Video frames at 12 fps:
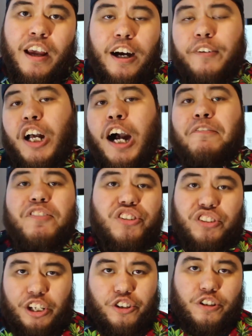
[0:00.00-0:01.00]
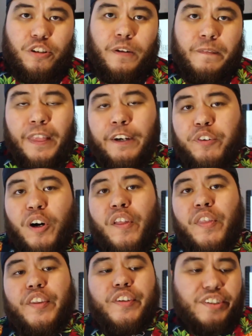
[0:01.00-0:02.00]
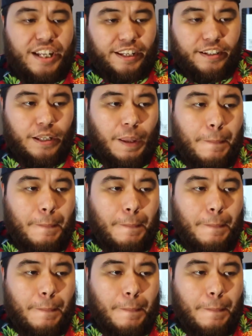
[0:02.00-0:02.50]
of conversation for another day.